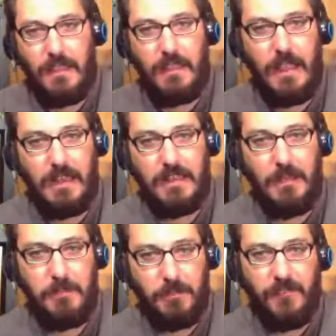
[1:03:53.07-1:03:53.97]
Anytime
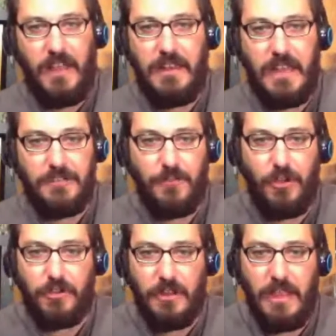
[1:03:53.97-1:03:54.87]
you can find Asdruval,
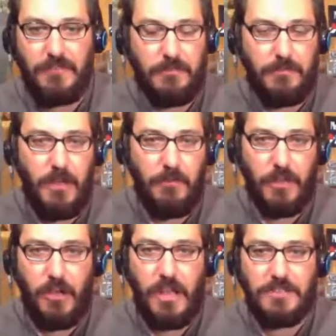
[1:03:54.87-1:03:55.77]
you're going to have some
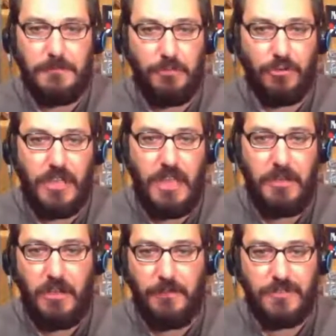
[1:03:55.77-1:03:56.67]
really awesome board gaming
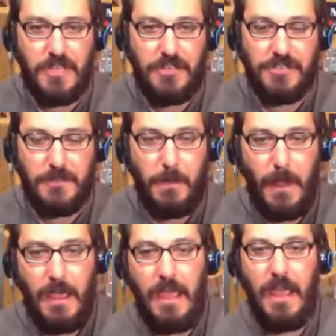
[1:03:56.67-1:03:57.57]
conversation.
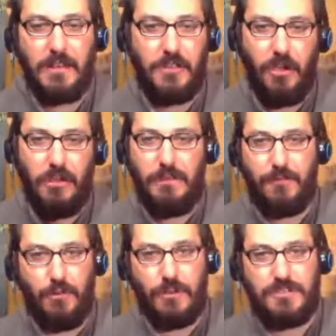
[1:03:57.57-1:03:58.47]
And Cody, of
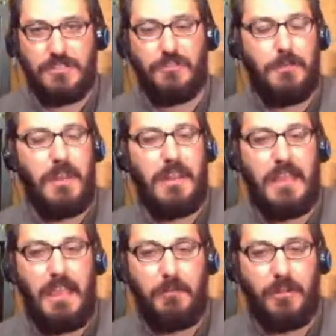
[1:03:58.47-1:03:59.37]
course, Discriminating
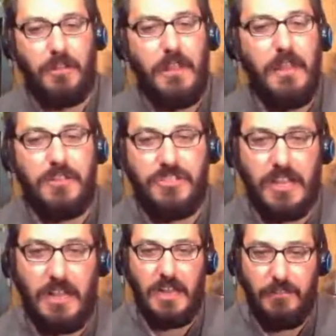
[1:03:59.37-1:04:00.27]
Gamer. Check
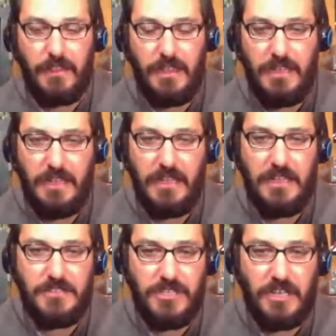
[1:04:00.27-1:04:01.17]
everything he
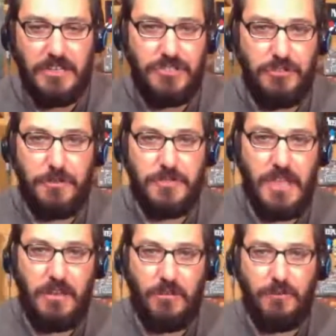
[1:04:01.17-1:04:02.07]
does. Check out his YouTube
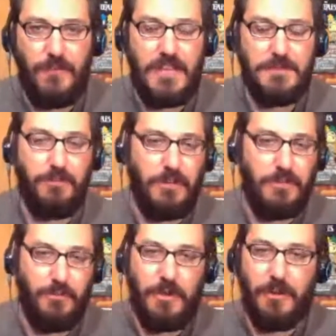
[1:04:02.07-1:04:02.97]
channel, Facebook,
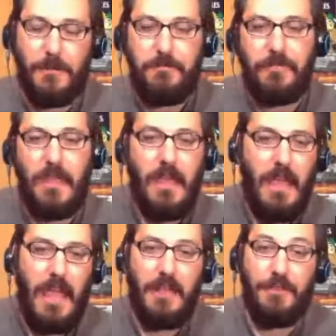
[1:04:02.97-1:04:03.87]
Twitter.
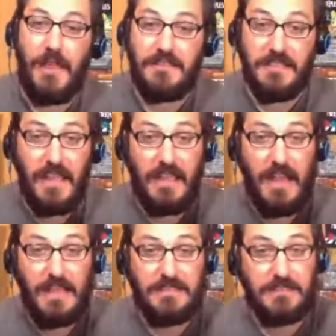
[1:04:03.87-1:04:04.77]
And thanks again,
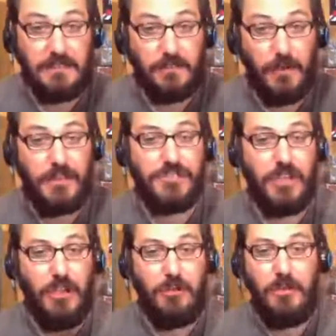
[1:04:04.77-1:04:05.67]
guys. Great show.